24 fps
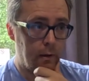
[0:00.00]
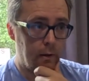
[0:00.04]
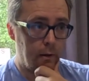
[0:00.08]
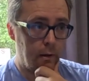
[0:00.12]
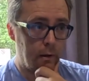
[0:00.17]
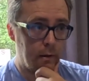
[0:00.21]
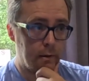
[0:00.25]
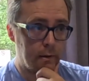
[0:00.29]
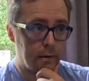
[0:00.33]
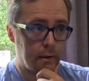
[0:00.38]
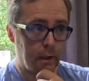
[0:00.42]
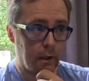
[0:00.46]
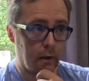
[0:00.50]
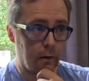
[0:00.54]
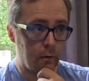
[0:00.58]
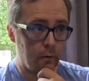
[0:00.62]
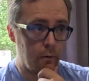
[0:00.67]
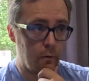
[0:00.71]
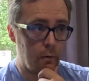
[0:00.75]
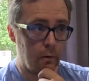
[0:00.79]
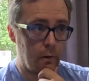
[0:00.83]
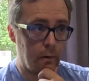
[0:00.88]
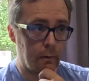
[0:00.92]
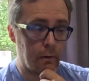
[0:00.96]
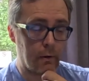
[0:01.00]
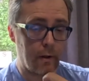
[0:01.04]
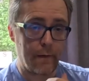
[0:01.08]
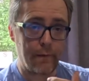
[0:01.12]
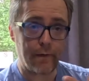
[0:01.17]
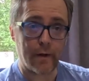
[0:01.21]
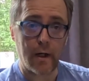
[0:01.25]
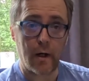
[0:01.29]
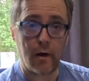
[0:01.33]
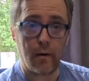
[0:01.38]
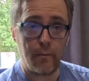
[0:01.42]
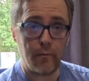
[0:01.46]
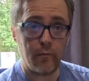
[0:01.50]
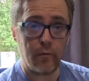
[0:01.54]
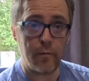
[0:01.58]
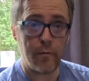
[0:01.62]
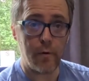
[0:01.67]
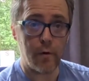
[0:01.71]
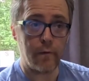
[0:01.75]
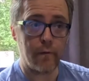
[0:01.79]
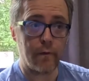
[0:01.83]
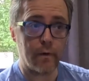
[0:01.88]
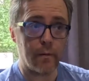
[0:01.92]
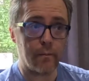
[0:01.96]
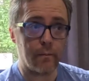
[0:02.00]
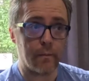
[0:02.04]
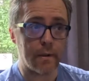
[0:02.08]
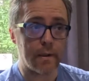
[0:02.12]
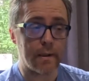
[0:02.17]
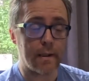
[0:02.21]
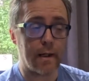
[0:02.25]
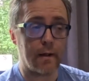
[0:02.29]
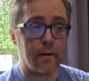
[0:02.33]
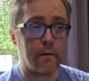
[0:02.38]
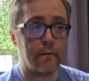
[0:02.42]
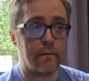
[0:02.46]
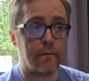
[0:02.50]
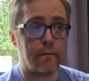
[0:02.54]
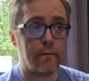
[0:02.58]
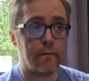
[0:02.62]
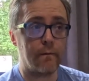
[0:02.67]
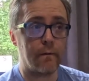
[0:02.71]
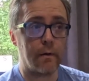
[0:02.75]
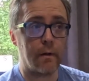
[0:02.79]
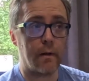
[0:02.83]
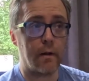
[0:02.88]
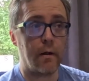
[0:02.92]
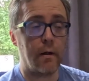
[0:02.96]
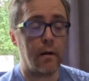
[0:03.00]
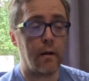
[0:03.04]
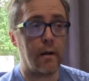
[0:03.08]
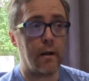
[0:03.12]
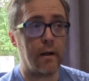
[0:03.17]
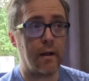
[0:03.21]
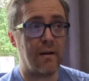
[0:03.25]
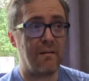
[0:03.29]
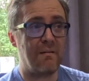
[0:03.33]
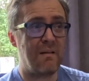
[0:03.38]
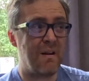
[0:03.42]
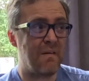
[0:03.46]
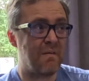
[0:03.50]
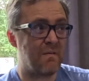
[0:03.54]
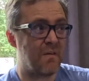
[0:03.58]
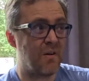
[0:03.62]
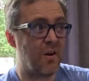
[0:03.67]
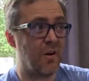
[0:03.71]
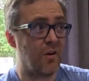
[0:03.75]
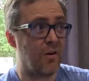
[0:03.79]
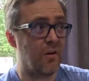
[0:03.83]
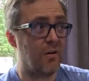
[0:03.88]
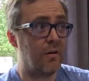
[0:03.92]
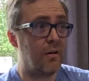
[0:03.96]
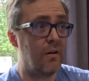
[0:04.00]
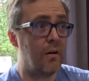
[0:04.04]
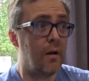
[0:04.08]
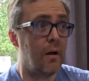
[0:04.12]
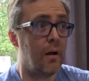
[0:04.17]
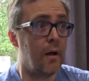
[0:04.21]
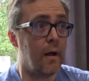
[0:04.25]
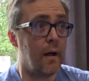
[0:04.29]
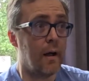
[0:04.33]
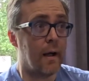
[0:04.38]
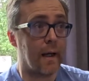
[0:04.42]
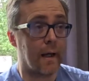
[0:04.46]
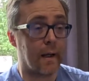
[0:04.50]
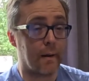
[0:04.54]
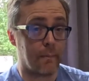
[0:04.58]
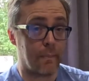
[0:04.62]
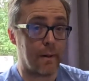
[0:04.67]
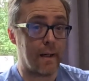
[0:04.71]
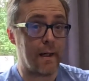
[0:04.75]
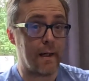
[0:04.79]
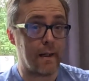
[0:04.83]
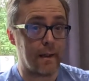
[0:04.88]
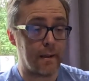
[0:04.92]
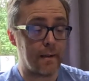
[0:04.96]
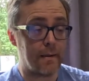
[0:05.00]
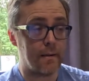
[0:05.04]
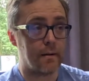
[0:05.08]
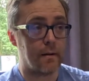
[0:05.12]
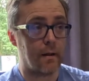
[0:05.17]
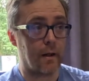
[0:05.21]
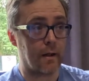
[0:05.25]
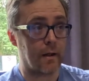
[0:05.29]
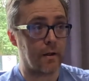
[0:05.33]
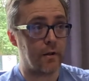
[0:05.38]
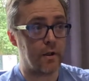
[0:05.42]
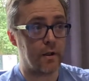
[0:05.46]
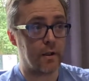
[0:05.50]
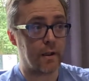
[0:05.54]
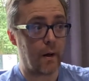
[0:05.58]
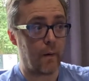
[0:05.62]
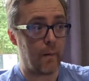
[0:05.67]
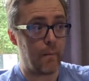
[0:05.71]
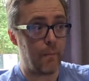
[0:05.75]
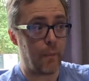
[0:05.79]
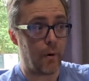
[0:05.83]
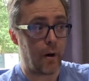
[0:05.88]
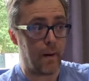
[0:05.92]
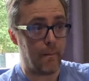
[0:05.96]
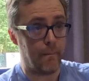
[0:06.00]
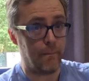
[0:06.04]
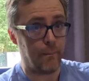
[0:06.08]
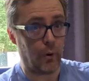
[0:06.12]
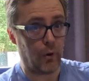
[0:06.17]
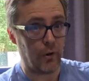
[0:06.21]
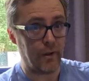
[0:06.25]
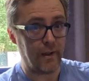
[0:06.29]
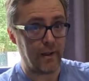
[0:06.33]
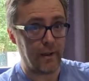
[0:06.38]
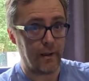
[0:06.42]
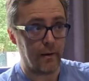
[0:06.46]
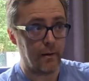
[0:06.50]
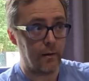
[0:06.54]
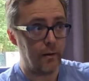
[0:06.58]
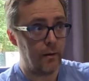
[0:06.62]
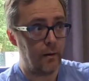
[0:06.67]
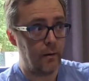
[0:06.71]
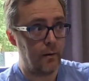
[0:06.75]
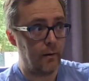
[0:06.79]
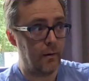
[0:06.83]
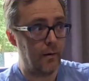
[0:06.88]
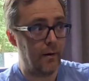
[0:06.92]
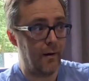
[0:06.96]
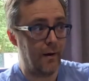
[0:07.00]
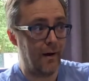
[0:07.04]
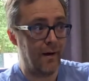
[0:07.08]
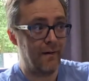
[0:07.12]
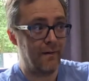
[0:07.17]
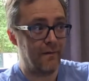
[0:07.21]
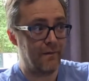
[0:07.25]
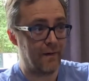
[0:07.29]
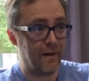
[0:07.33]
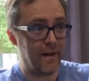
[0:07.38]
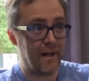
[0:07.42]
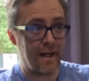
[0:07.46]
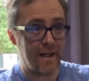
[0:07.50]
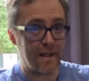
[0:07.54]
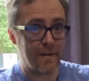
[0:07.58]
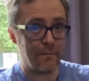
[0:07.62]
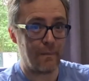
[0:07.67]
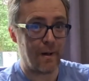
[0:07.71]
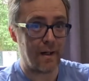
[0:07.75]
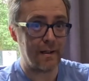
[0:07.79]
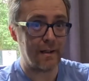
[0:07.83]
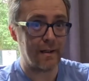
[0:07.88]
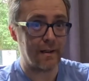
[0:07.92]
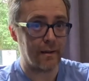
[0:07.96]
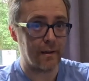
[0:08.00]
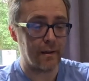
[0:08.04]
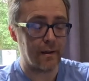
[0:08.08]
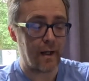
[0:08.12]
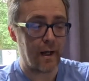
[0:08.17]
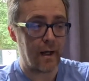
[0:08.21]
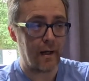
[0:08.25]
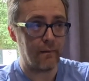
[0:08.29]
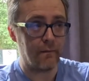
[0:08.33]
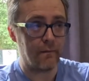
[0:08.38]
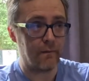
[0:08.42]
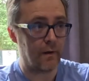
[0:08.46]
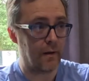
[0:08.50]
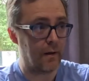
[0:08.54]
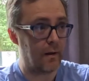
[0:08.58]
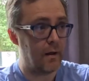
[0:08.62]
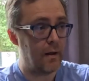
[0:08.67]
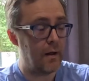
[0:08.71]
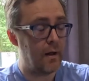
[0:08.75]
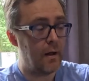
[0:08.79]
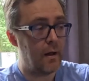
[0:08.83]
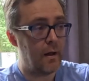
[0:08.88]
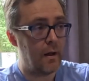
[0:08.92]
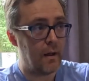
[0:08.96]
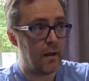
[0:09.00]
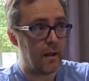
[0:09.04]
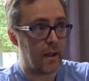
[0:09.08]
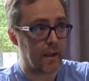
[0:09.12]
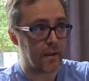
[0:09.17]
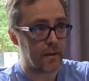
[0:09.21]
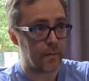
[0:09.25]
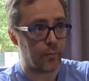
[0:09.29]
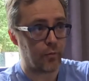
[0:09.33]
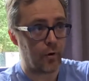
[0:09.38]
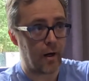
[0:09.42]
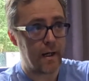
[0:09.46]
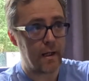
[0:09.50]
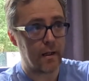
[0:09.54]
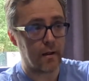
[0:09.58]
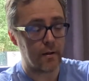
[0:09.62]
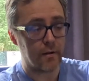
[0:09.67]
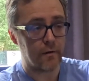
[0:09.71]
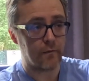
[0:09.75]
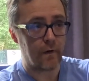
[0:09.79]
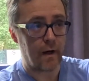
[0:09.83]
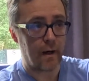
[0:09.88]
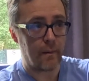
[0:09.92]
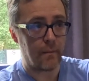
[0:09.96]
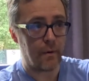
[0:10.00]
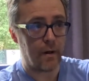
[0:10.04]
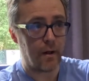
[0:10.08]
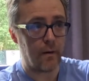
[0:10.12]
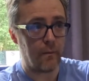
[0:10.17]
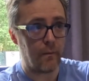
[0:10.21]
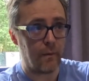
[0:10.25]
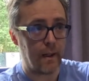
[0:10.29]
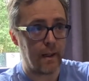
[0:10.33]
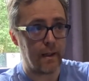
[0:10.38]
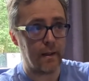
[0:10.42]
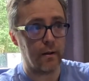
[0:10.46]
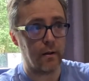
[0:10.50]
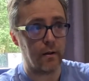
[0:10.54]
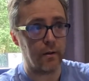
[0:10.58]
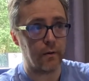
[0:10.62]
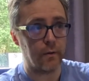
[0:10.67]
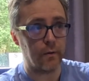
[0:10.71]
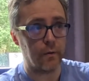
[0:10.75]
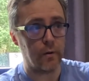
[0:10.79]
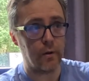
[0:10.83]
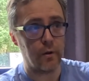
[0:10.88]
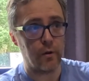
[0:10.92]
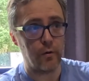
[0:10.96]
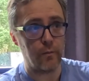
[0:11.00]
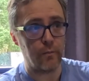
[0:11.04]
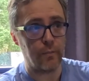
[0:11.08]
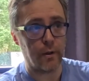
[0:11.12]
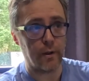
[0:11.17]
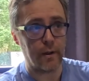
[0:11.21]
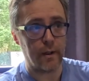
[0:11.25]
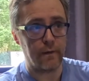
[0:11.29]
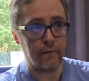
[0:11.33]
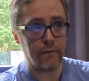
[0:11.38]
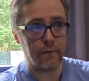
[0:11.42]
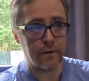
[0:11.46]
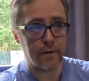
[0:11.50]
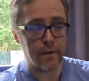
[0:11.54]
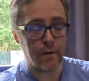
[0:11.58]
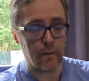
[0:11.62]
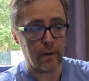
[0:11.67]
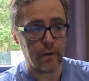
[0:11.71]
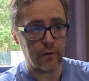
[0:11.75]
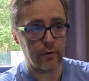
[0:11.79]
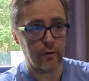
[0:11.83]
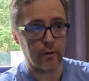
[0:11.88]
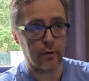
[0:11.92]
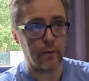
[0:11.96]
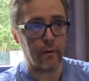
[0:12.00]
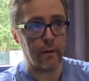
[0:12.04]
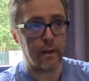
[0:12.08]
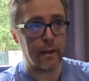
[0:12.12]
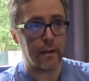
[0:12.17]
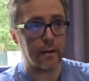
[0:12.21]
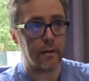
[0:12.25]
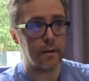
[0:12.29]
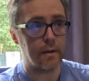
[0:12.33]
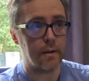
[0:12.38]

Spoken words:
So I'm going to have a go at removing them myself. If not, it appears I can just go and buy a bonnet for less money than that. There's a breakers around my way that do a new bonnet for 200 quid.